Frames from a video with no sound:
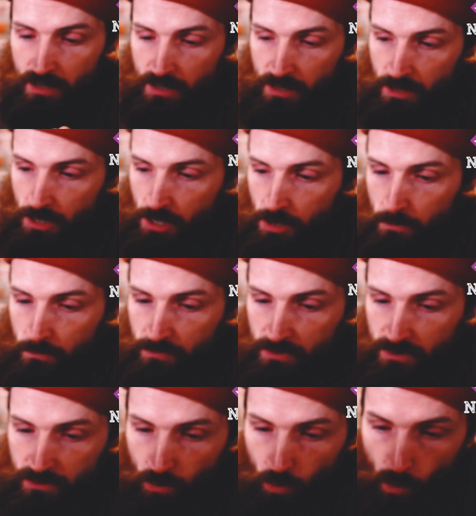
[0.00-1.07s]

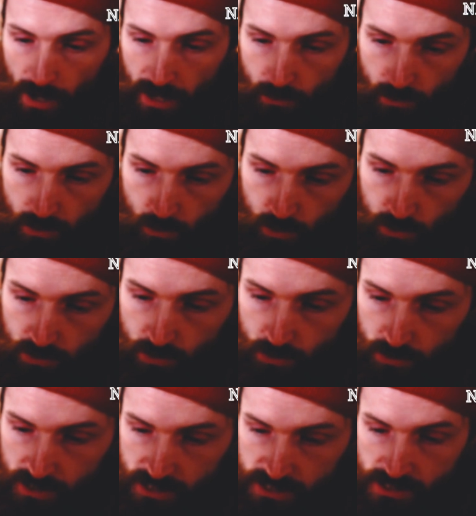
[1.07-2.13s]
The way we would
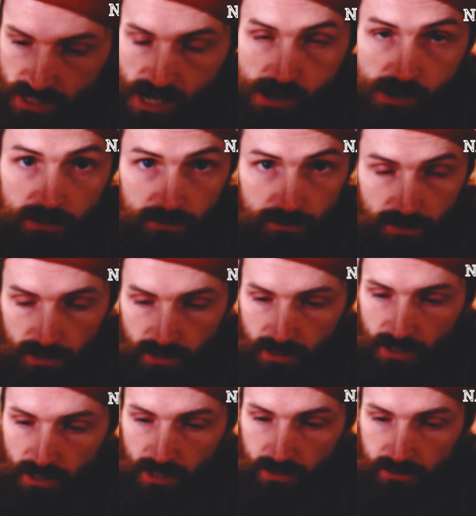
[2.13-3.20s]
do this now,
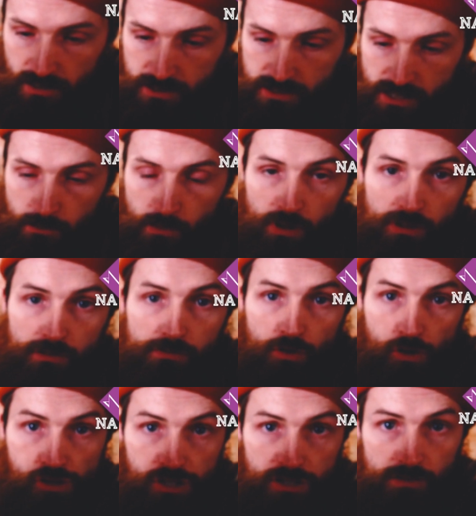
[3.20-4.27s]
the similar
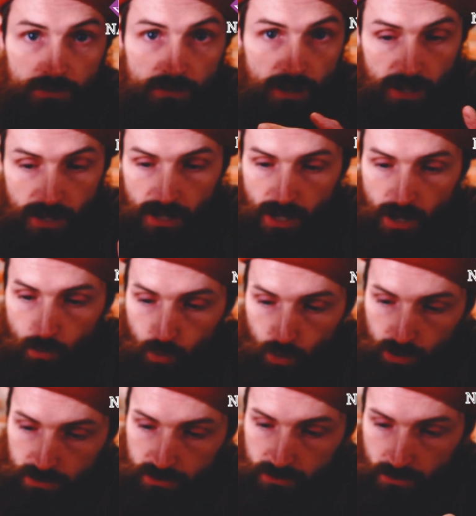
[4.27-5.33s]
version
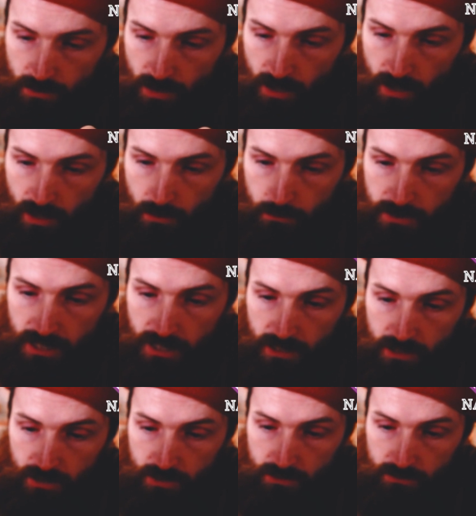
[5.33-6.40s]
would
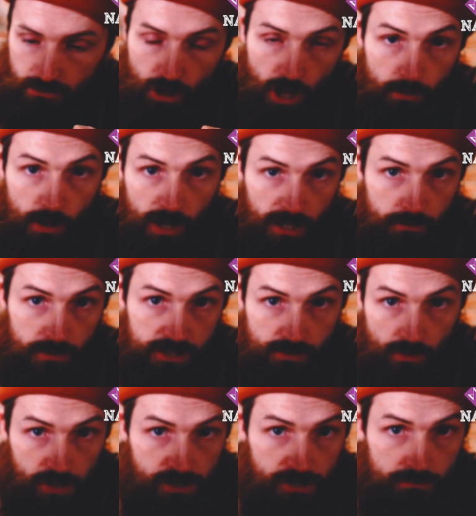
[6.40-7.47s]
be carbonic
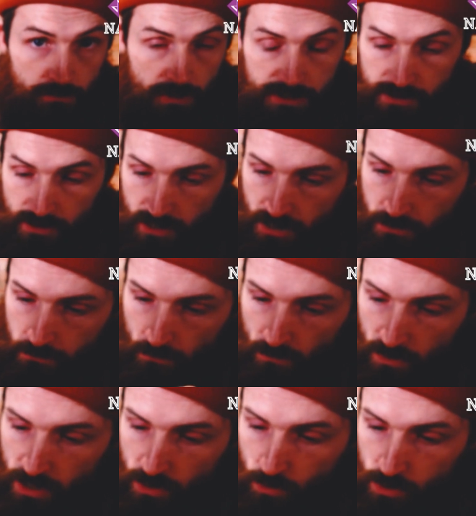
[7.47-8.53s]
maceration. Basically,
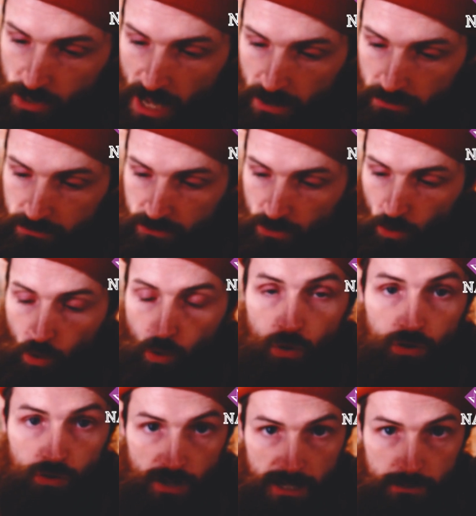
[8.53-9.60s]
you would have the whole
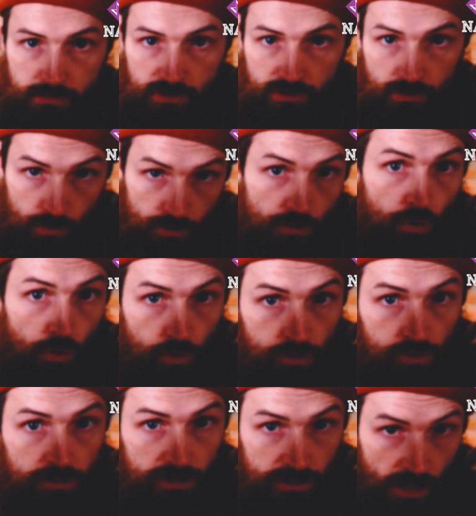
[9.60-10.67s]
grapes or the whole
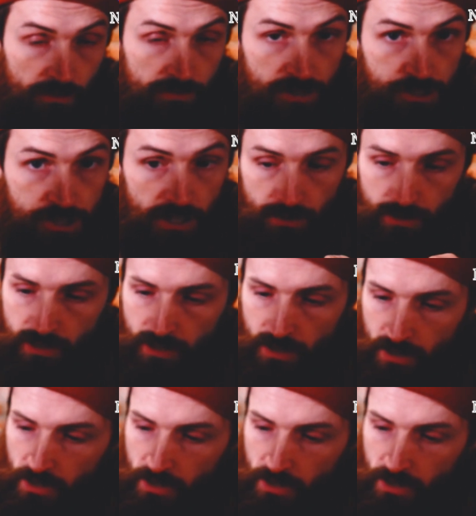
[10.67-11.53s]
coffee cherry